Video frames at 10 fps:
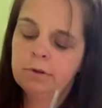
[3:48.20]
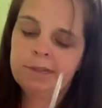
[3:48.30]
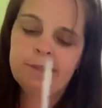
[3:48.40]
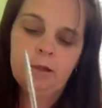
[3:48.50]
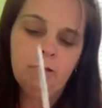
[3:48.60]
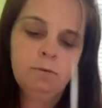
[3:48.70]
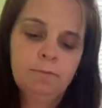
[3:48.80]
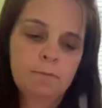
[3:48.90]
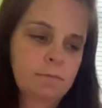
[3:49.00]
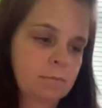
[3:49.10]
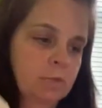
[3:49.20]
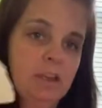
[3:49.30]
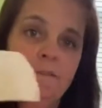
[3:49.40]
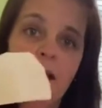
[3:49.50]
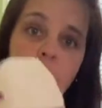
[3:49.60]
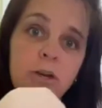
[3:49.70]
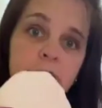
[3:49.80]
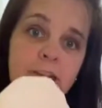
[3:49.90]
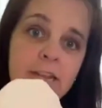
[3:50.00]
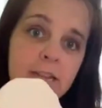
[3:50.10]
So if I were to
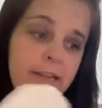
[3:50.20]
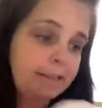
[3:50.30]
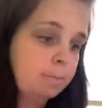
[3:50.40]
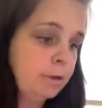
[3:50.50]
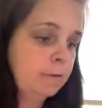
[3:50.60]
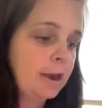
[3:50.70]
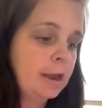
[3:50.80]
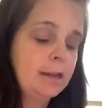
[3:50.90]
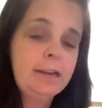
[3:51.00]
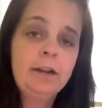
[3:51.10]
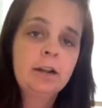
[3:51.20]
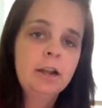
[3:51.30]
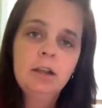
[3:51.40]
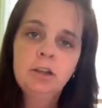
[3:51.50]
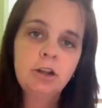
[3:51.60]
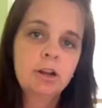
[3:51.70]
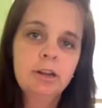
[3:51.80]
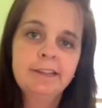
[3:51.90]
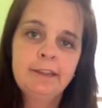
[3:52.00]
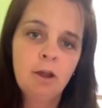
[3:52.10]
take this and put it right on here, you're going
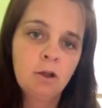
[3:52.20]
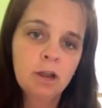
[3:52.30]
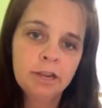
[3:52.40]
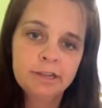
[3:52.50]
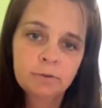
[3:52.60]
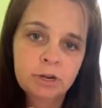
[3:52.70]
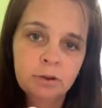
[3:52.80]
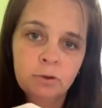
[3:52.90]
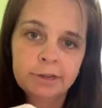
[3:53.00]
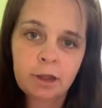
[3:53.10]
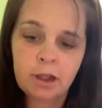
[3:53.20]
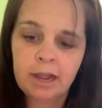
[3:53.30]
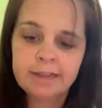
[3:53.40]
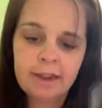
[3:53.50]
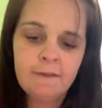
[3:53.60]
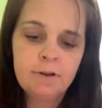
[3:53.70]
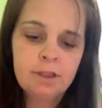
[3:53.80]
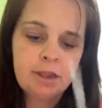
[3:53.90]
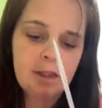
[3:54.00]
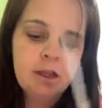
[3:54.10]
to see all kinds of wrinkles, all kinds of
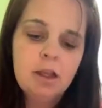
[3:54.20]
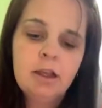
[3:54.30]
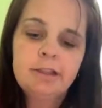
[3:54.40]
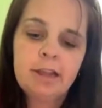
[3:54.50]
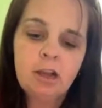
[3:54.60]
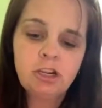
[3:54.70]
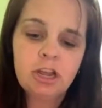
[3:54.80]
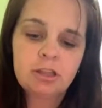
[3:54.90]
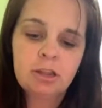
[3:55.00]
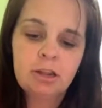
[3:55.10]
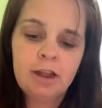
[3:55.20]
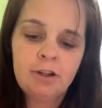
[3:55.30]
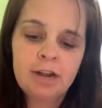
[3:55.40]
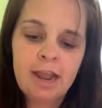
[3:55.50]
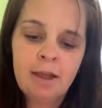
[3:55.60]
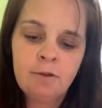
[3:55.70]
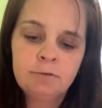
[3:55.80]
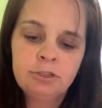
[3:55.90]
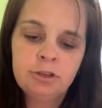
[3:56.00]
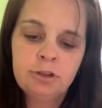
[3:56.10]
everything. So I just cut the lettering out
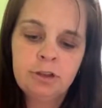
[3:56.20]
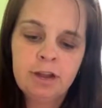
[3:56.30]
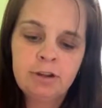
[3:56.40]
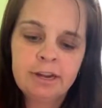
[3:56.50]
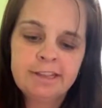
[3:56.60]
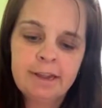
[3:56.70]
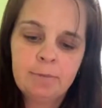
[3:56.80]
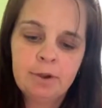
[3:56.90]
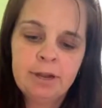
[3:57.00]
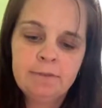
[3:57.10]
and do the lettering separate.